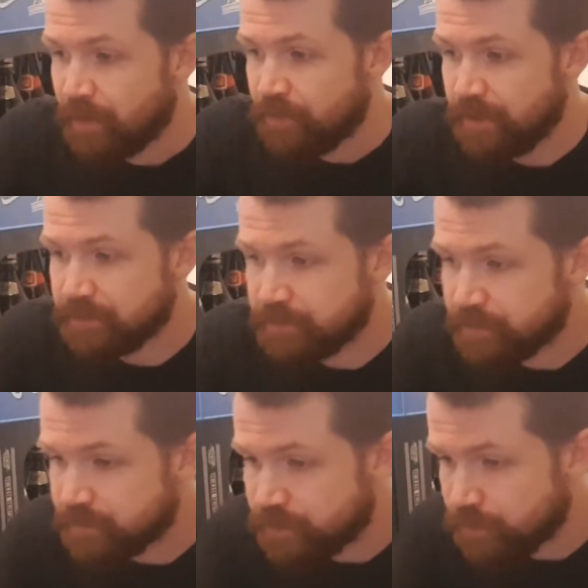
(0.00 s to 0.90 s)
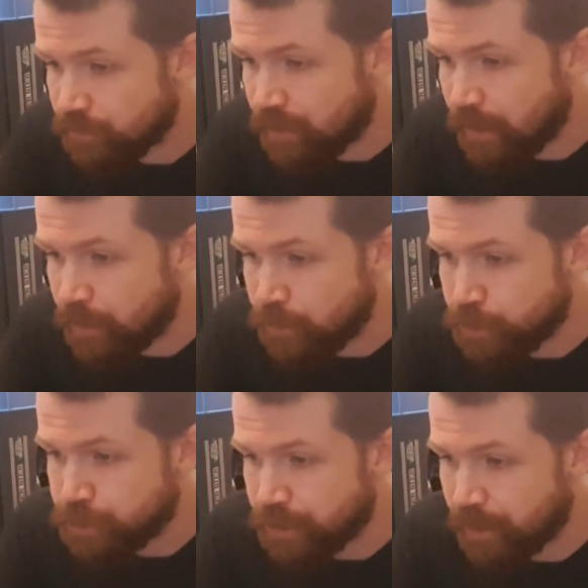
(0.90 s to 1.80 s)
then to
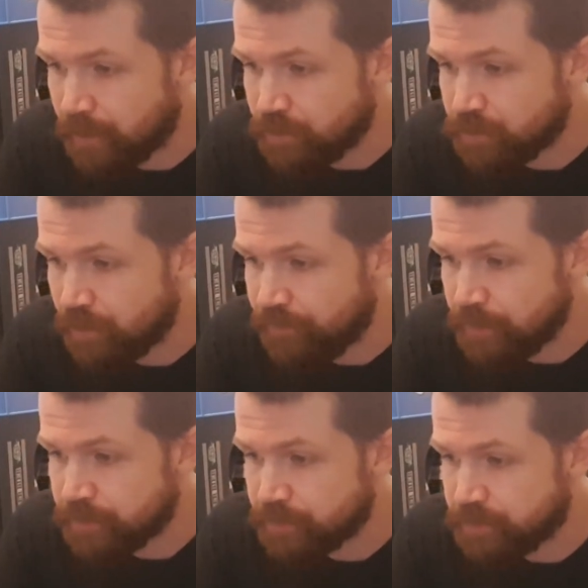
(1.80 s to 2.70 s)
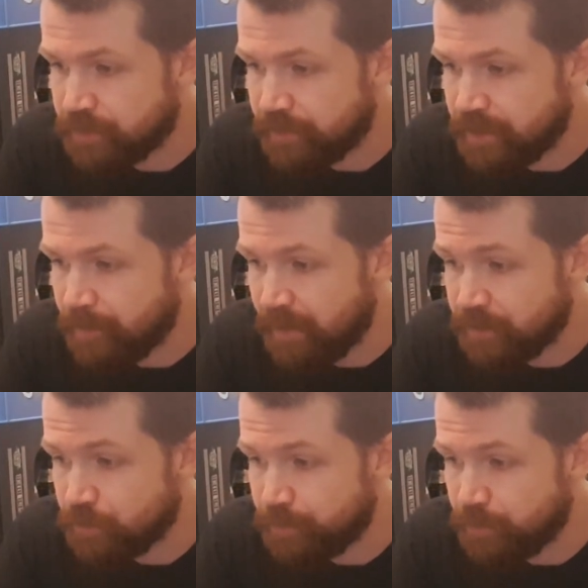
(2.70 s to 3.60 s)
Lüchena, who converted the
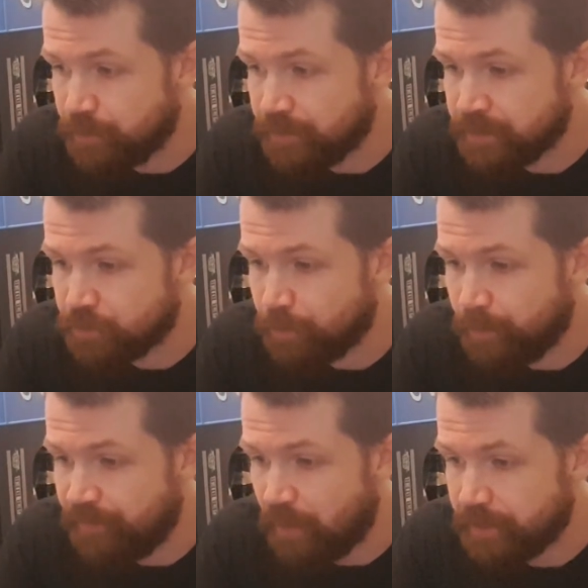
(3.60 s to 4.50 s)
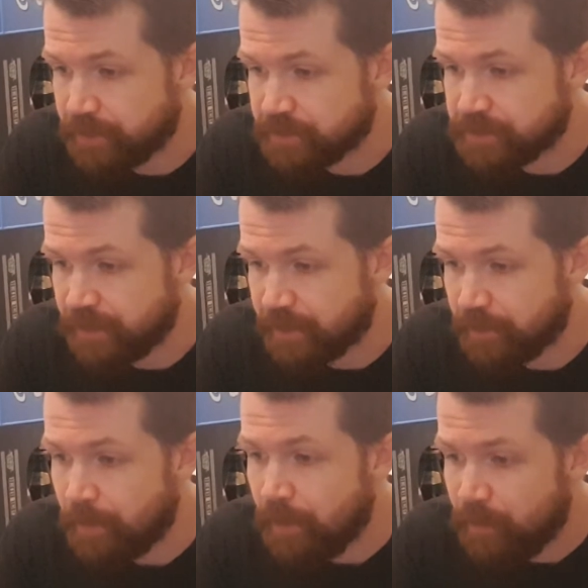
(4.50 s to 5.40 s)
manor brewery into a
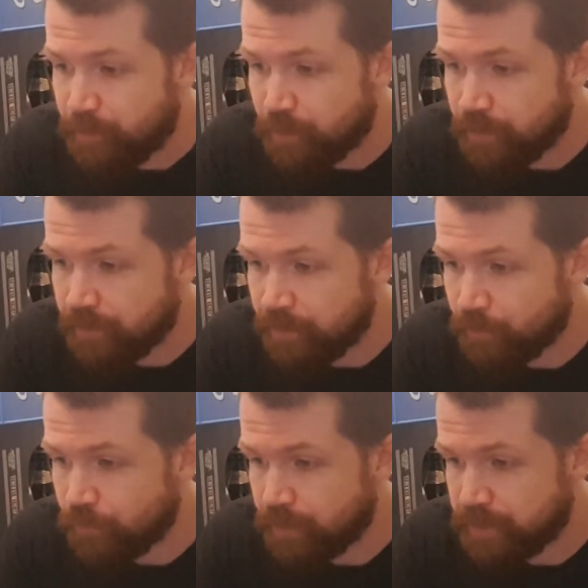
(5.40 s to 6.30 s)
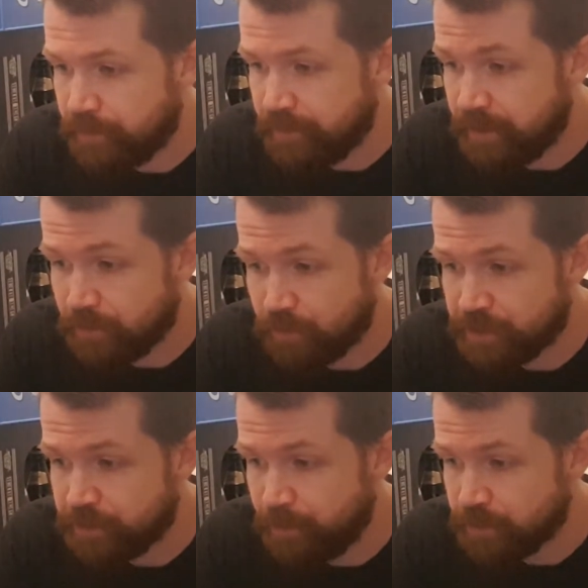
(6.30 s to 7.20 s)
Bavarian-style brewery in
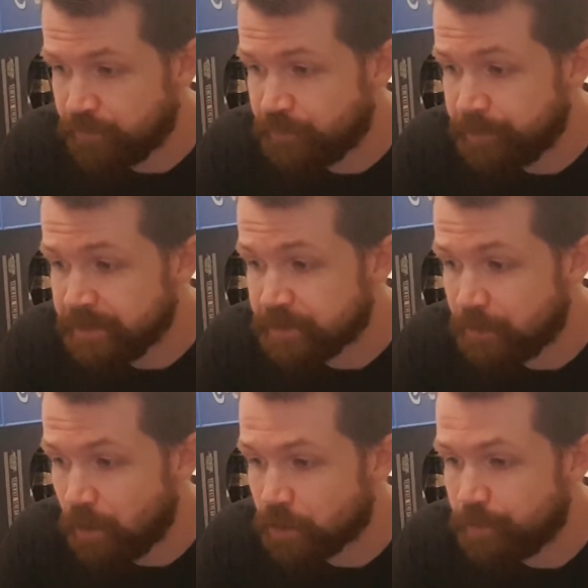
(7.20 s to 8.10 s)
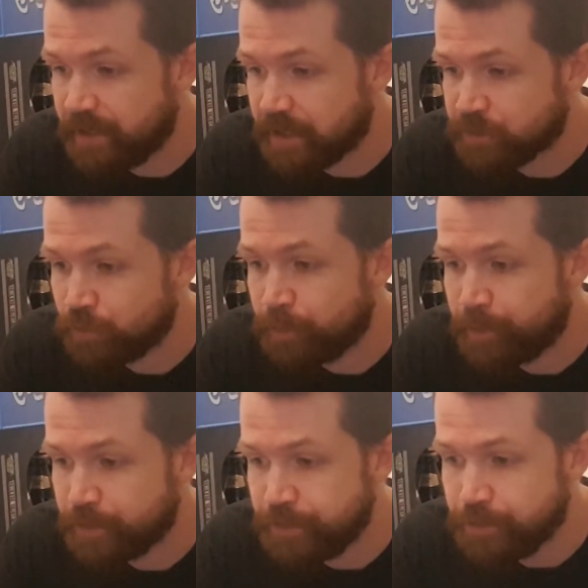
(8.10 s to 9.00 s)
which bottom-fermented lager beers were
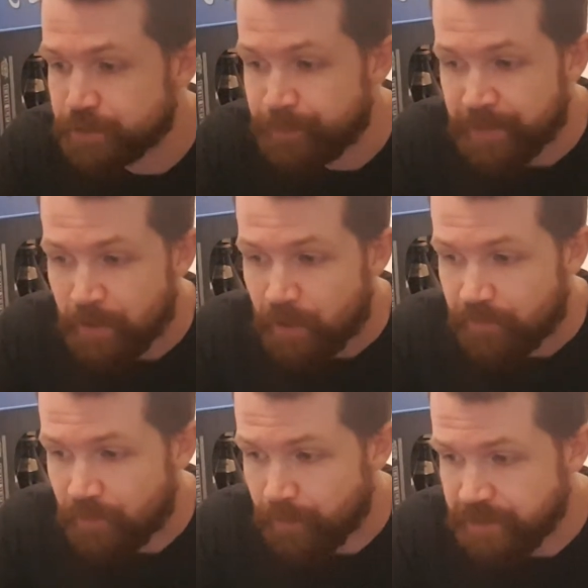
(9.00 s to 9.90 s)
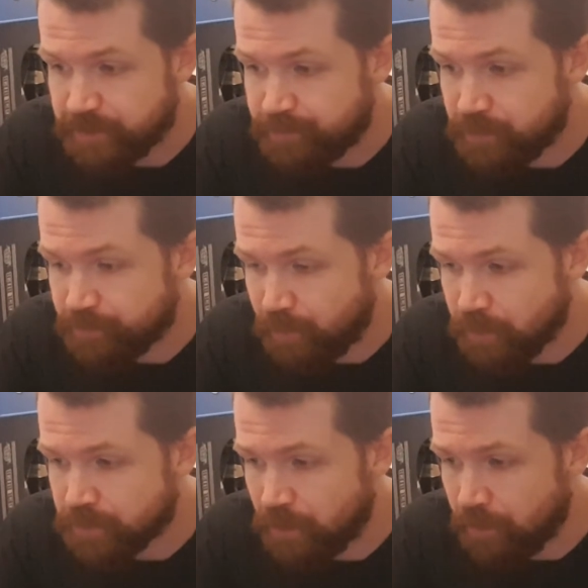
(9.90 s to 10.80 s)
produced. From this
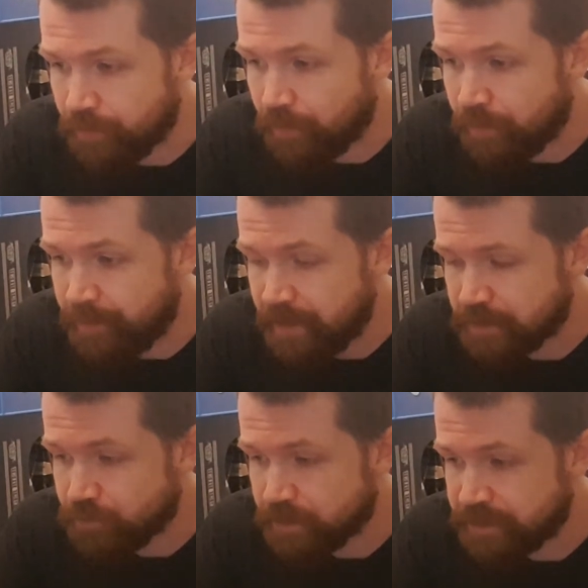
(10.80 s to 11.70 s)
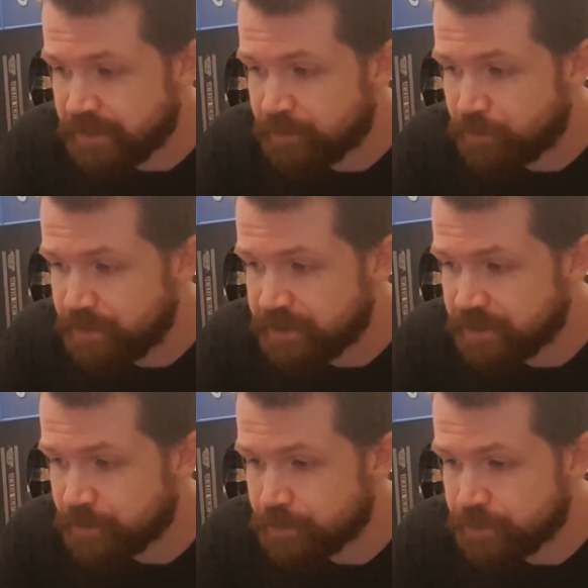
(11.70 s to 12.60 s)
point on, the beers was
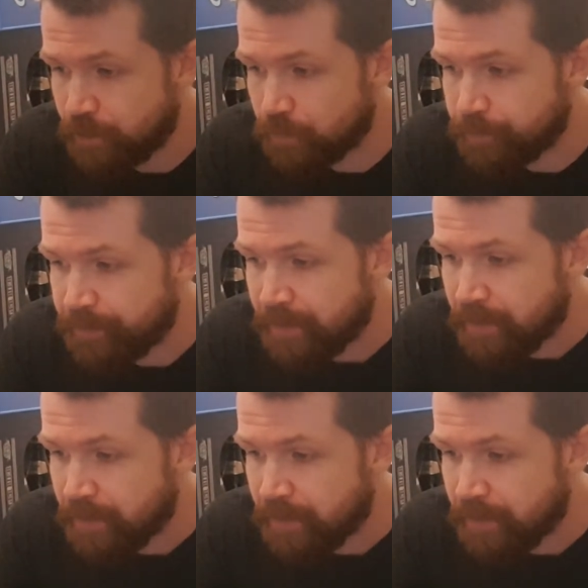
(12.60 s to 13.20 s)
increasingly sold,